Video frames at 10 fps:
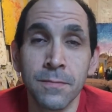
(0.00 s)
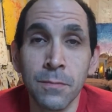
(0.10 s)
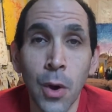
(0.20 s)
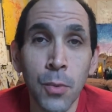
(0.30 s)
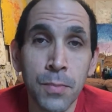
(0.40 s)

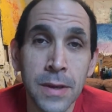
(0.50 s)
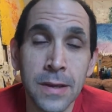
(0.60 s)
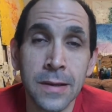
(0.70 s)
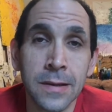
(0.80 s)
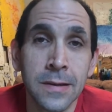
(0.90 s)

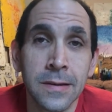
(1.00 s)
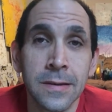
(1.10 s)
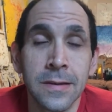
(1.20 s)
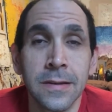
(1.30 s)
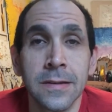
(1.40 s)
mopey,
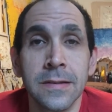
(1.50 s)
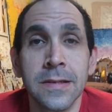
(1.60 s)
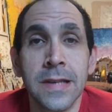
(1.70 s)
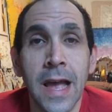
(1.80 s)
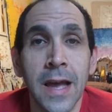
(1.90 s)

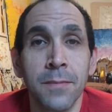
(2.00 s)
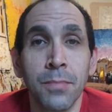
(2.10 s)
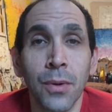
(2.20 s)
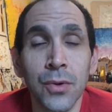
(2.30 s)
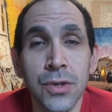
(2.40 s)
sad
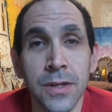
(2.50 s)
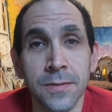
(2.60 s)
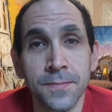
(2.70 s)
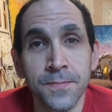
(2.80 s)
bullshit